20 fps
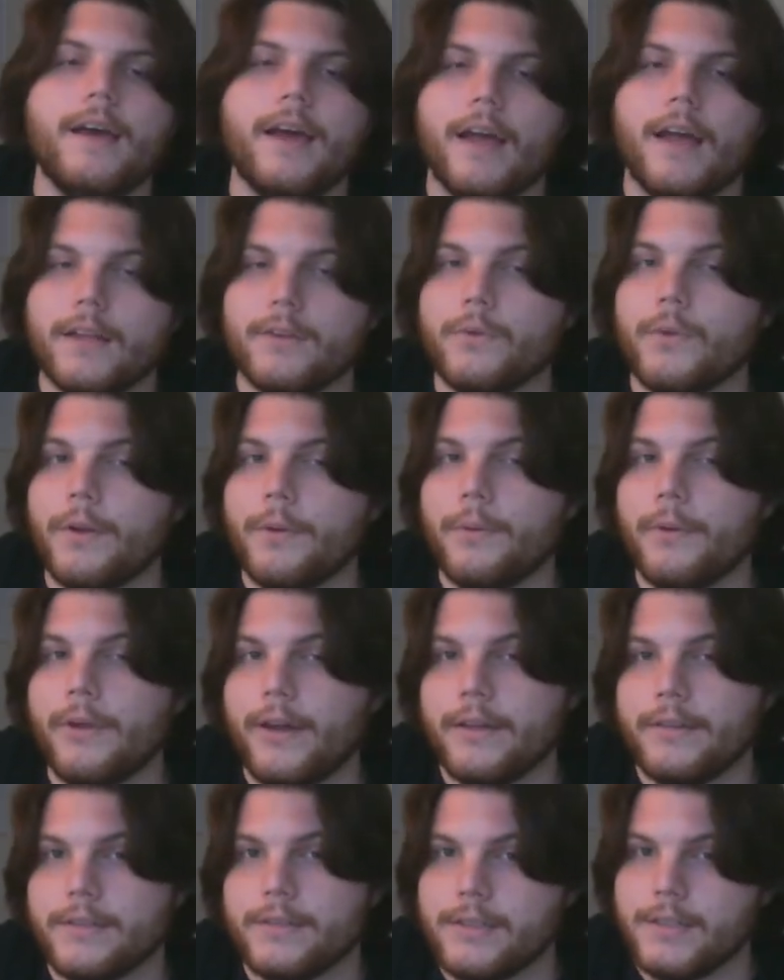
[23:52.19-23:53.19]
That's what I want you
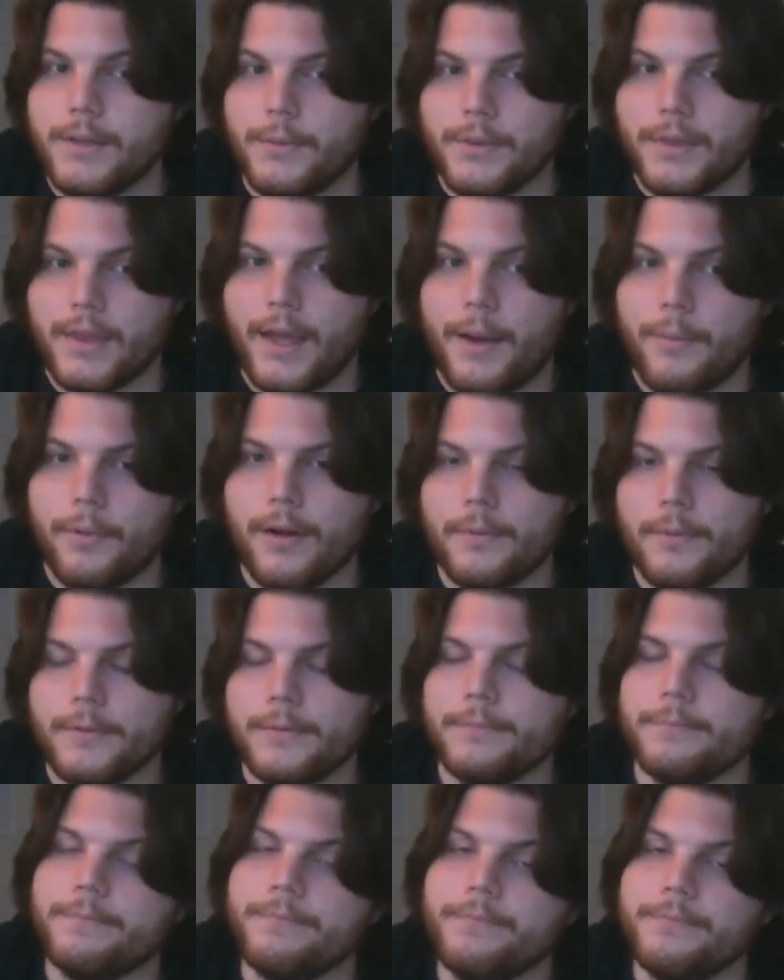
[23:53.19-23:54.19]
guys to see with that problem.